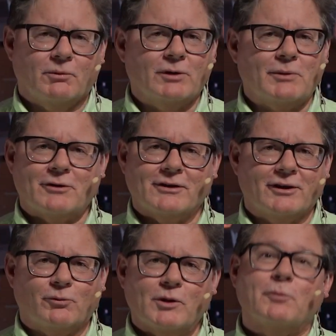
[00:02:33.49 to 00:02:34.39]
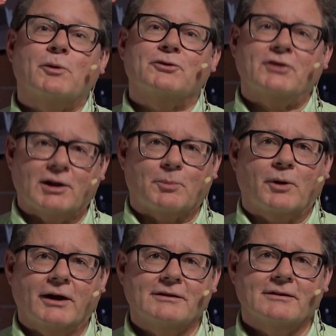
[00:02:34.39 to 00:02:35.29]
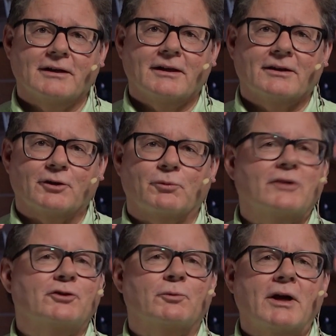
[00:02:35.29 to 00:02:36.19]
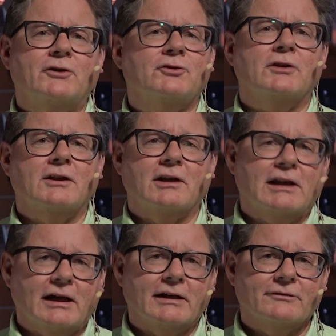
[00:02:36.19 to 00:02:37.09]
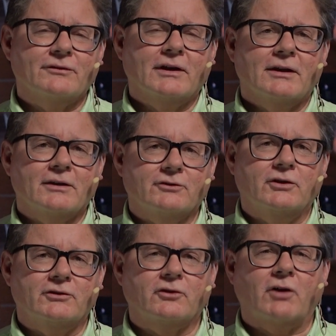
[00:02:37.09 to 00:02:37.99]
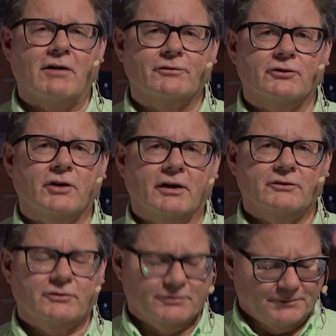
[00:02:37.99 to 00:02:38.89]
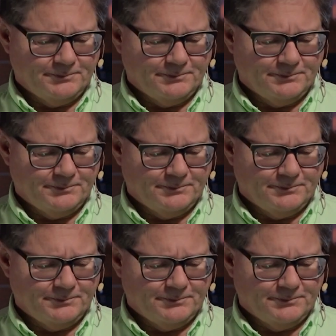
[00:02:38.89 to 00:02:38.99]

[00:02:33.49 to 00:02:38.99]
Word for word: One way or another, we will celebrate the resurrection and the life that Jesus offers us.